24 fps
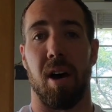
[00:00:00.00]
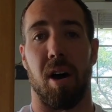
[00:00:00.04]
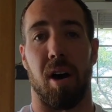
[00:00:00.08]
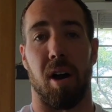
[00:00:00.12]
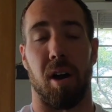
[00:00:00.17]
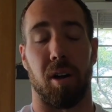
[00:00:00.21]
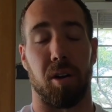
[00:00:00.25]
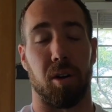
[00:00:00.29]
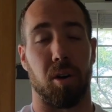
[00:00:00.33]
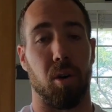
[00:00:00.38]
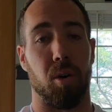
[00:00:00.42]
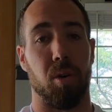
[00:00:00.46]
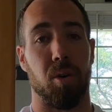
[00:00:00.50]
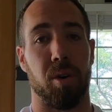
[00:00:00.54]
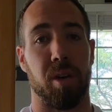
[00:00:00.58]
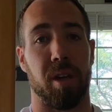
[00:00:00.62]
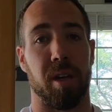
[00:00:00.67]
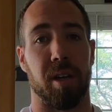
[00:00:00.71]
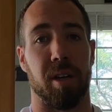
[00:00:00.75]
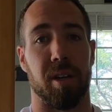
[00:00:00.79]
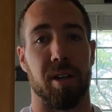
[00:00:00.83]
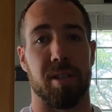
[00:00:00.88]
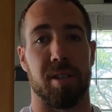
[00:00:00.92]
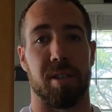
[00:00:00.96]
Our goal
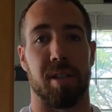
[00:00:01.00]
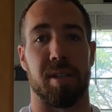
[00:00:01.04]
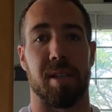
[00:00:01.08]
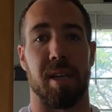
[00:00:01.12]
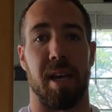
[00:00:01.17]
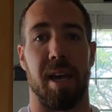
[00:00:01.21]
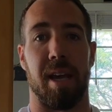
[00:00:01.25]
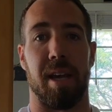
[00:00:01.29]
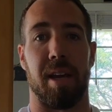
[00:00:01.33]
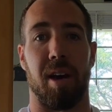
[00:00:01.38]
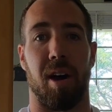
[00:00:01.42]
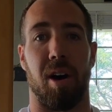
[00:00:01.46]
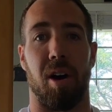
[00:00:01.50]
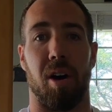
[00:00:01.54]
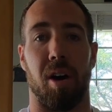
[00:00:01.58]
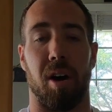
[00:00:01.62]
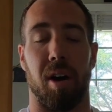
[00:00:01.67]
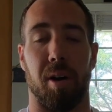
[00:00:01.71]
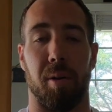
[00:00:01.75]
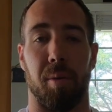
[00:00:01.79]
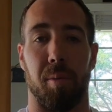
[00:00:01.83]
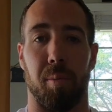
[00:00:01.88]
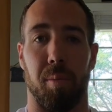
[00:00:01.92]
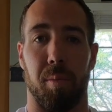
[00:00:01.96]
here is to take
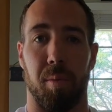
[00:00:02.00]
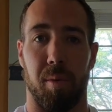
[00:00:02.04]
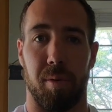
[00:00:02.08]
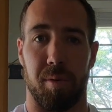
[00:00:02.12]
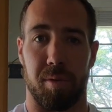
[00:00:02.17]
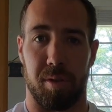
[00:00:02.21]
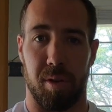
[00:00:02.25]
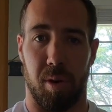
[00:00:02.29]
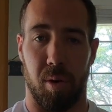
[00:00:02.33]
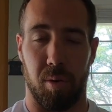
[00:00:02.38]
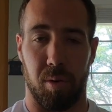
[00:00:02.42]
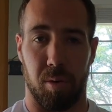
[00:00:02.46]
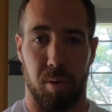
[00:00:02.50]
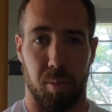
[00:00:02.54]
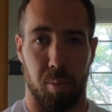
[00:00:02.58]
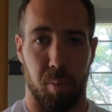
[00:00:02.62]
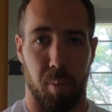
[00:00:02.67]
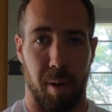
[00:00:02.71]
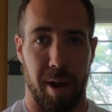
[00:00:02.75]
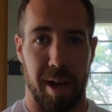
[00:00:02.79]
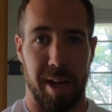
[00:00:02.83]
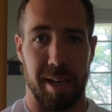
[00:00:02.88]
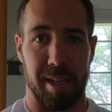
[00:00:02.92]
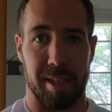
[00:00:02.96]
our total
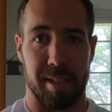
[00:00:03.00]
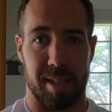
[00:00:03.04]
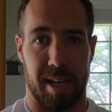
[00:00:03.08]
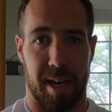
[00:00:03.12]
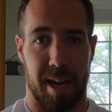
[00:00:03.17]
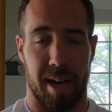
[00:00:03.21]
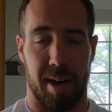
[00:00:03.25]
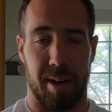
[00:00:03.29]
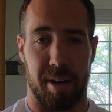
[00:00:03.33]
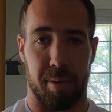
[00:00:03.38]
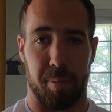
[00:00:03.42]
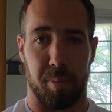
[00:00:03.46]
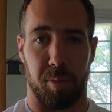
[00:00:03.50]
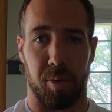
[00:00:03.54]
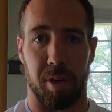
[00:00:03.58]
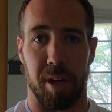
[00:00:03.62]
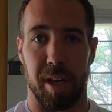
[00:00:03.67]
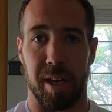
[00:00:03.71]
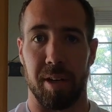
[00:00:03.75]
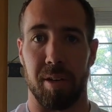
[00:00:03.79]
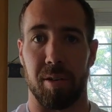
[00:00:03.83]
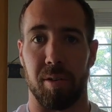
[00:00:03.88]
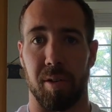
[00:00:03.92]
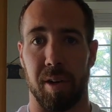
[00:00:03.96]
weight down, and we'll
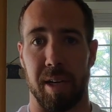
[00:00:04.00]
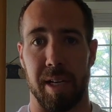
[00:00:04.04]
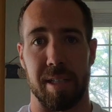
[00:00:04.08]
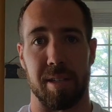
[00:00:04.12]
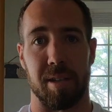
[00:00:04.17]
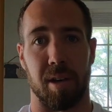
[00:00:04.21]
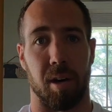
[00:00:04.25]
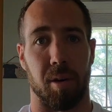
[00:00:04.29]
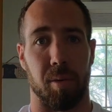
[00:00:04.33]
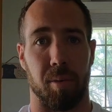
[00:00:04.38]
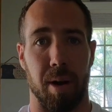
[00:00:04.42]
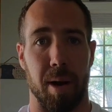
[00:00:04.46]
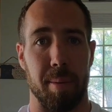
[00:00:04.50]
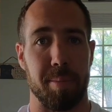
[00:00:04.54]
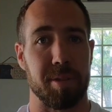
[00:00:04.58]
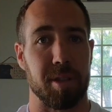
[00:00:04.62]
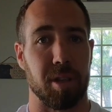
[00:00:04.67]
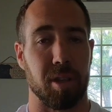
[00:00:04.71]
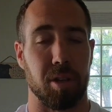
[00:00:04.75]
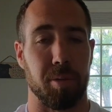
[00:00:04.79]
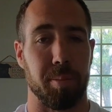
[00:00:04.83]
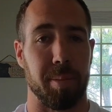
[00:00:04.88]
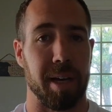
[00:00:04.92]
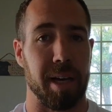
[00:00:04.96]
increase our reps a
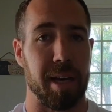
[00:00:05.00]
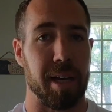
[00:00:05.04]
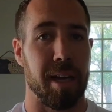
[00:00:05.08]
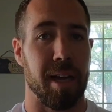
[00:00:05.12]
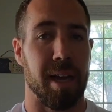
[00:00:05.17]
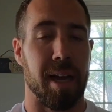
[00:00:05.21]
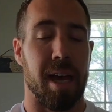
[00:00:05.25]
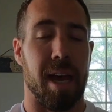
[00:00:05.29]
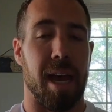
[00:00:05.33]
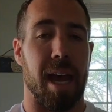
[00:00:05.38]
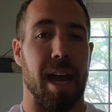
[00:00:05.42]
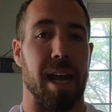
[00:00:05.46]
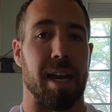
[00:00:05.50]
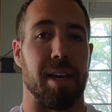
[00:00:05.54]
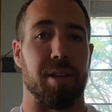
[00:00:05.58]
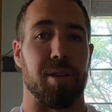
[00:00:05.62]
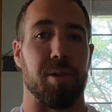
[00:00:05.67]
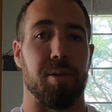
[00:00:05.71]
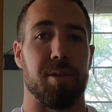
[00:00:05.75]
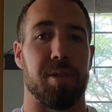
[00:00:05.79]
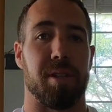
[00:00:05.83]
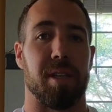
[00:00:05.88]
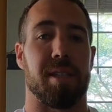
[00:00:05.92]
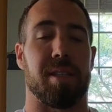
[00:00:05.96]
little bit and
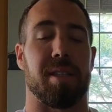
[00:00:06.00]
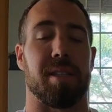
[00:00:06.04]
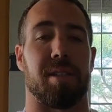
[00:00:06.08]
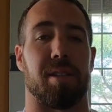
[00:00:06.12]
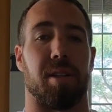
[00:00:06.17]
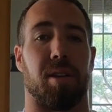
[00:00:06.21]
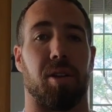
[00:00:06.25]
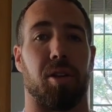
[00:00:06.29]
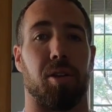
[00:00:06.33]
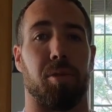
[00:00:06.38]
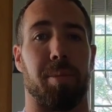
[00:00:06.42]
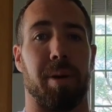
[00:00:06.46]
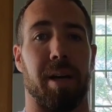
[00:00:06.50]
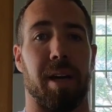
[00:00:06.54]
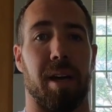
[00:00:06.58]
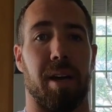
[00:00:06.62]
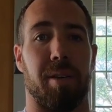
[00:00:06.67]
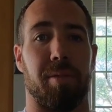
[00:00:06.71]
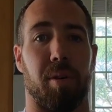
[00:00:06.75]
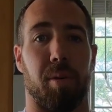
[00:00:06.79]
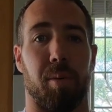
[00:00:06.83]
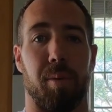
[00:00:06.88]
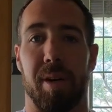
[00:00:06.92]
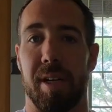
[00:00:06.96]
use this as a little bit
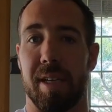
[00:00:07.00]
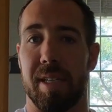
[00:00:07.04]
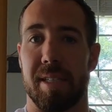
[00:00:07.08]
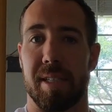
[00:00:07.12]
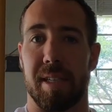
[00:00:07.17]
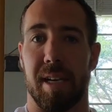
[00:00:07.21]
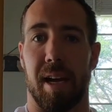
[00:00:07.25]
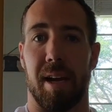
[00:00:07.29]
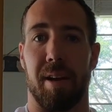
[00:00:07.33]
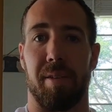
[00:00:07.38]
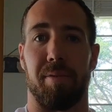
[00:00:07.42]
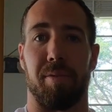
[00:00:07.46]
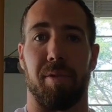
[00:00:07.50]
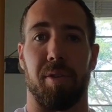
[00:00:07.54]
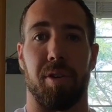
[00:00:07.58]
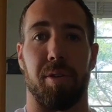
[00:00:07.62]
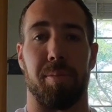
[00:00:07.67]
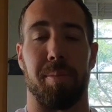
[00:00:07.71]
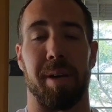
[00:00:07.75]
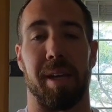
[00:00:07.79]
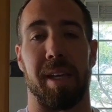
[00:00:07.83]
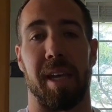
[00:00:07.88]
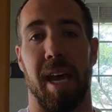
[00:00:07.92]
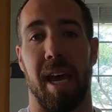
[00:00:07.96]
of a reset for the
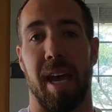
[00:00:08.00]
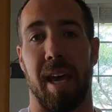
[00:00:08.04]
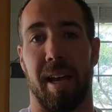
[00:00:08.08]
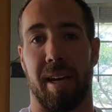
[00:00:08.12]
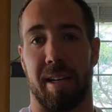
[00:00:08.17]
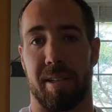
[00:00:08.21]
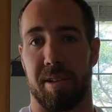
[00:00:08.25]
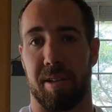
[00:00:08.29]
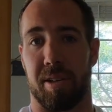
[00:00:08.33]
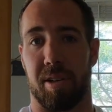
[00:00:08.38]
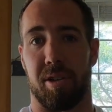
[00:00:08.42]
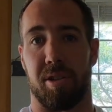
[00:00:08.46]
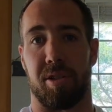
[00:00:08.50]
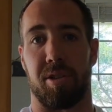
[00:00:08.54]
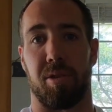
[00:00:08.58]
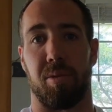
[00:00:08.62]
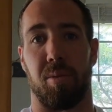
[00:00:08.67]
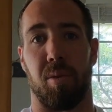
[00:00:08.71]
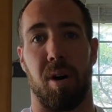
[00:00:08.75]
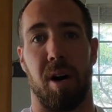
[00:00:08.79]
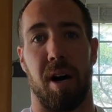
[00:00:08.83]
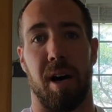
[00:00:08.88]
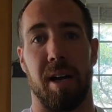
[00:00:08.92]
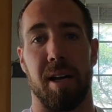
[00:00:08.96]
mechanics of your
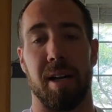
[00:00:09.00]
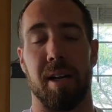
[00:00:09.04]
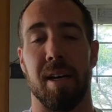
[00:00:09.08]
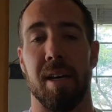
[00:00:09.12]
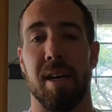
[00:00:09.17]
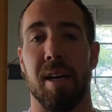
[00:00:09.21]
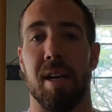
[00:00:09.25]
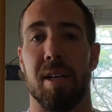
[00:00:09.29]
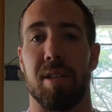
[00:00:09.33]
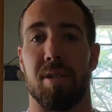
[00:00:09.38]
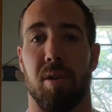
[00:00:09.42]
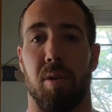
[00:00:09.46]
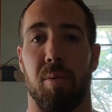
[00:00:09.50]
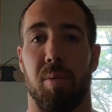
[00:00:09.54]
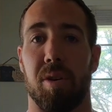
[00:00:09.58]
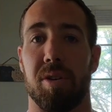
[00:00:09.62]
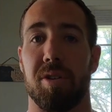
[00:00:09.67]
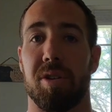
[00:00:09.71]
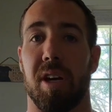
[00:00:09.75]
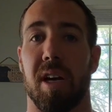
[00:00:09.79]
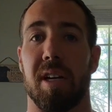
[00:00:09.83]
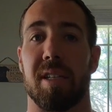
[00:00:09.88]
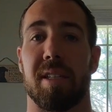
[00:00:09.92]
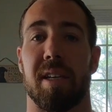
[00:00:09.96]
squat. So I want
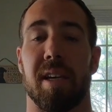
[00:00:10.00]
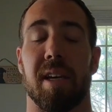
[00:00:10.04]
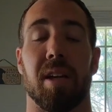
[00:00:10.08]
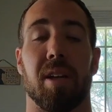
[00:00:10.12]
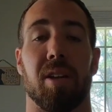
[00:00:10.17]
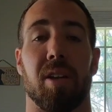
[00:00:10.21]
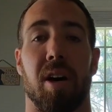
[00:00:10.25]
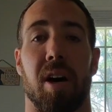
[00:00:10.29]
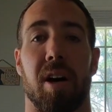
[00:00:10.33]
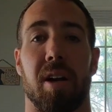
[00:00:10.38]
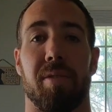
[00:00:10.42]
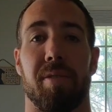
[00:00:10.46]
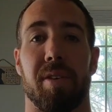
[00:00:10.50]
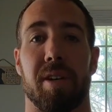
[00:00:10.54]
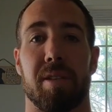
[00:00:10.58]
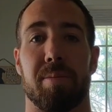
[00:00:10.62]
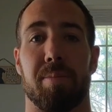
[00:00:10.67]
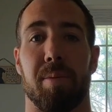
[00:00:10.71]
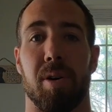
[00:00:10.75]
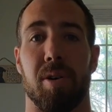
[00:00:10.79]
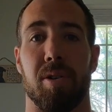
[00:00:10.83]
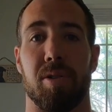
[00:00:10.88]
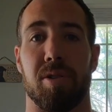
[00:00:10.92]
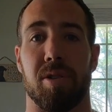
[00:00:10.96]
you guys to get a lot of
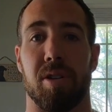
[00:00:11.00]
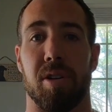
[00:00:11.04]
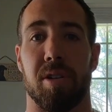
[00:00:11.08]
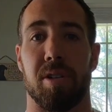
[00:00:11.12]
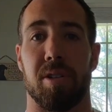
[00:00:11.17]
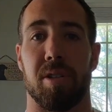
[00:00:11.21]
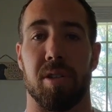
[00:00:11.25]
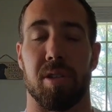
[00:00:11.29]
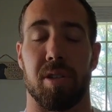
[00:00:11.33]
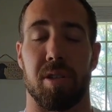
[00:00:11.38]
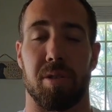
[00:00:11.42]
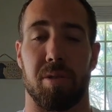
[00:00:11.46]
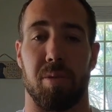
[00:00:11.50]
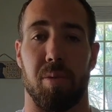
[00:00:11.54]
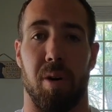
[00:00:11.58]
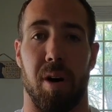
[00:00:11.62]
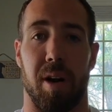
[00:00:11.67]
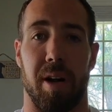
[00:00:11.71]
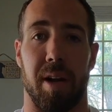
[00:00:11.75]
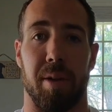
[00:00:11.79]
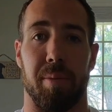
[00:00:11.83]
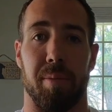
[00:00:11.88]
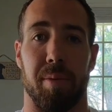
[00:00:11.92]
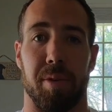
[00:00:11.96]
exposure to
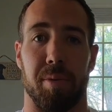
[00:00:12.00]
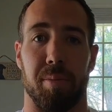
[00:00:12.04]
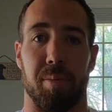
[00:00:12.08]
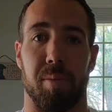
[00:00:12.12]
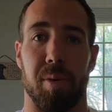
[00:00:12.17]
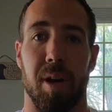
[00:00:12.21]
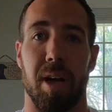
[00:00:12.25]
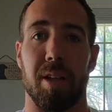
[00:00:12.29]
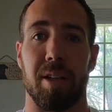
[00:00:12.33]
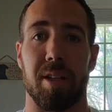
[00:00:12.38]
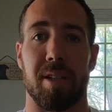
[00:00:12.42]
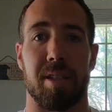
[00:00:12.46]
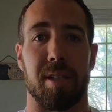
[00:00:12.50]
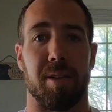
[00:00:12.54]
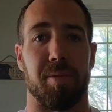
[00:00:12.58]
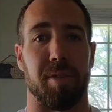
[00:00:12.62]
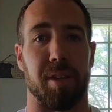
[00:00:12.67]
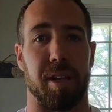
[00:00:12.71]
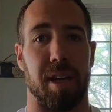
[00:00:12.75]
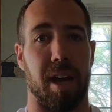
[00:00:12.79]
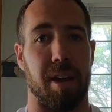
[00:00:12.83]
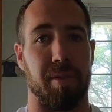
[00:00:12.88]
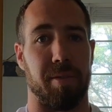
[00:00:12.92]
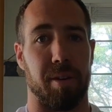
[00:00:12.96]
squatting with
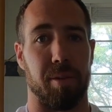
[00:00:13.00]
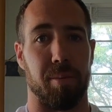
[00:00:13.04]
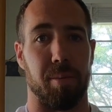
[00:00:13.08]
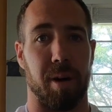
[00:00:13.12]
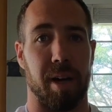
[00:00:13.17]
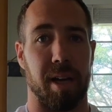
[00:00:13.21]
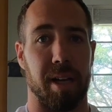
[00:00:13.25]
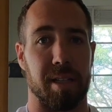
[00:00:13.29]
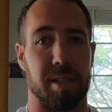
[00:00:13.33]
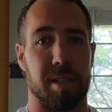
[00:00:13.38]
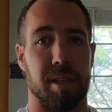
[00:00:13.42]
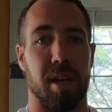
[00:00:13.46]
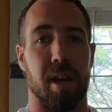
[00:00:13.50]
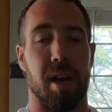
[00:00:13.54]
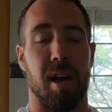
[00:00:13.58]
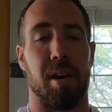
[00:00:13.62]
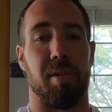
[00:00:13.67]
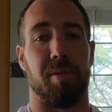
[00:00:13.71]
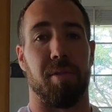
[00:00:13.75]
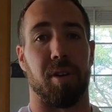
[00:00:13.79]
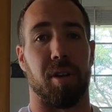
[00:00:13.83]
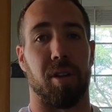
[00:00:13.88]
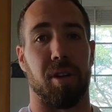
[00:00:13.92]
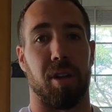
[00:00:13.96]
relatively heavy weights
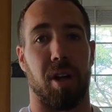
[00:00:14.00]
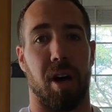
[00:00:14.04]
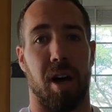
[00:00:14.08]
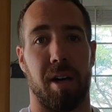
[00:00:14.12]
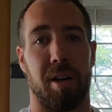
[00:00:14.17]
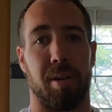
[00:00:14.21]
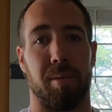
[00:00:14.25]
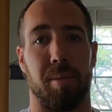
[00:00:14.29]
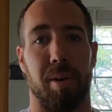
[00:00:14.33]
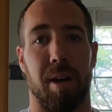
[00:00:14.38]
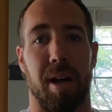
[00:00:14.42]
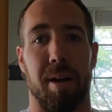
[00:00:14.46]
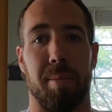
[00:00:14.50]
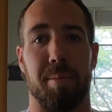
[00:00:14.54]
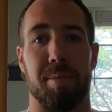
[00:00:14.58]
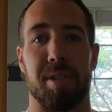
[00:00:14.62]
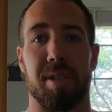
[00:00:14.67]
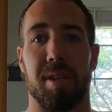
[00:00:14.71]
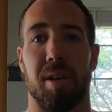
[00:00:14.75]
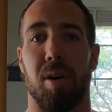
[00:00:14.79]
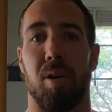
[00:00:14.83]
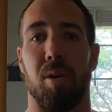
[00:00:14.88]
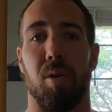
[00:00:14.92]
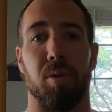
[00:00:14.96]
for a lot of reps,
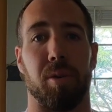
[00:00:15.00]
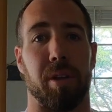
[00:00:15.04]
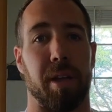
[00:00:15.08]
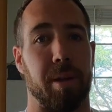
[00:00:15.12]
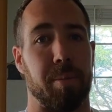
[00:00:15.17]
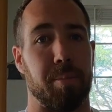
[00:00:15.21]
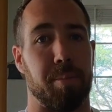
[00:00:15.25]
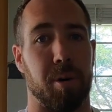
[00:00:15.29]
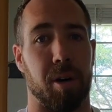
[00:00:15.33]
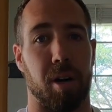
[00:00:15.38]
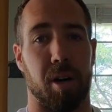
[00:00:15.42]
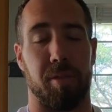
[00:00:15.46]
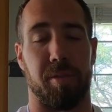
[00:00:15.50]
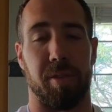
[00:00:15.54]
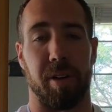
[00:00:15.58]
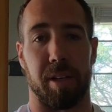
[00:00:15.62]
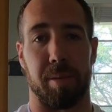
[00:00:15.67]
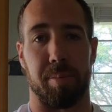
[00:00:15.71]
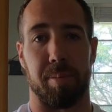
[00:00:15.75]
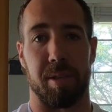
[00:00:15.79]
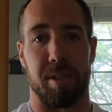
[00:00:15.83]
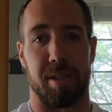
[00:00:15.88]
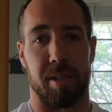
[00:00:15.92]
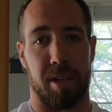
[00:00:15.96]
holding
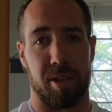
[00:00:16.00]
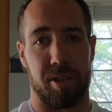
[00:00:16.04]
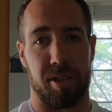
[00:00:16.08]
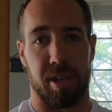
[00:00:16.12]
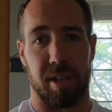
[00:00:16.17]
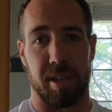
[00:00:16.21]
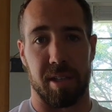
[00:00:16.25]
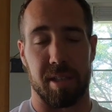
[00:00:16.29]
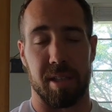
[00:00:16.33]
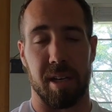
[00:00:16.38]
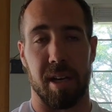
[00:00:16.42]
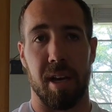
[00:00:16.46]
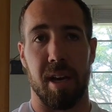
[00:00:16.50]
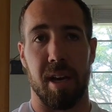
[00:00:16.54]
perfect positions.